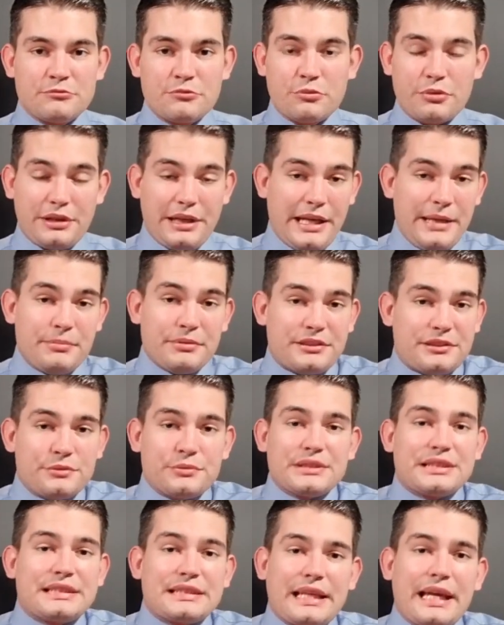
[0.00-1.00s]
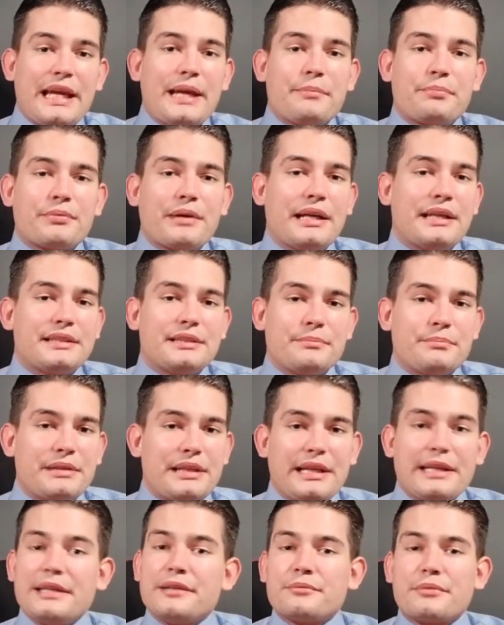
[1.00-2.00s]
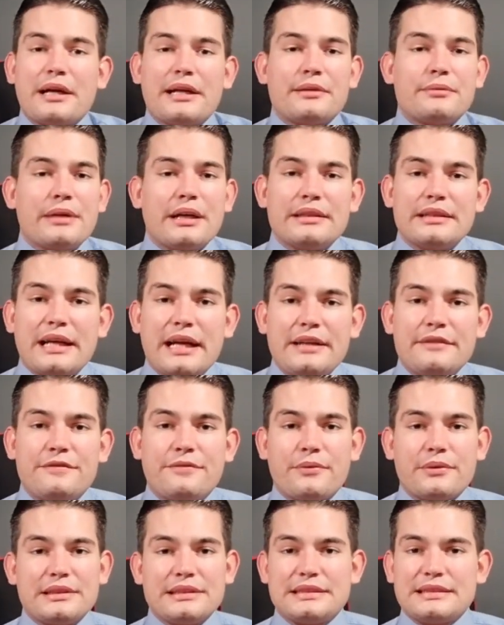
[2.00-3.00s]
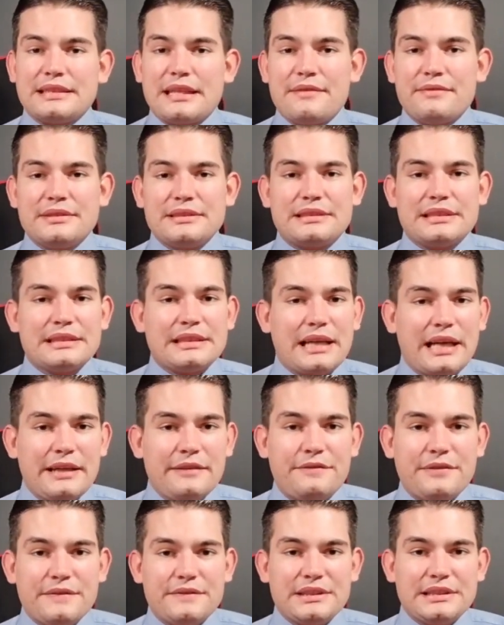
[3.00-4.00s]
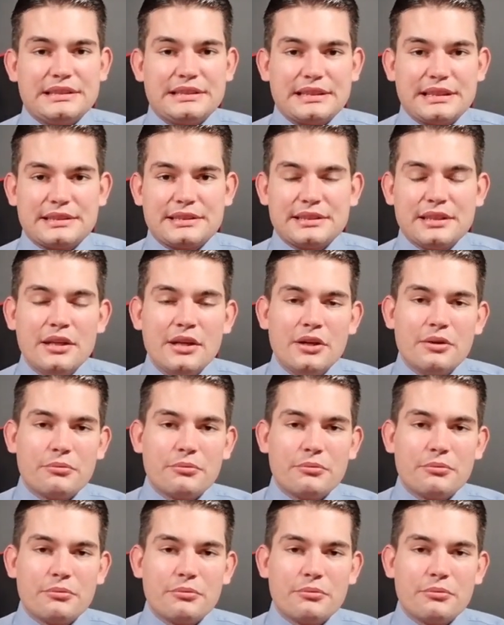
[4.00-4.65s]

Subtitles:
were able to escape right at the beginning, right around 9:47 to 9:56,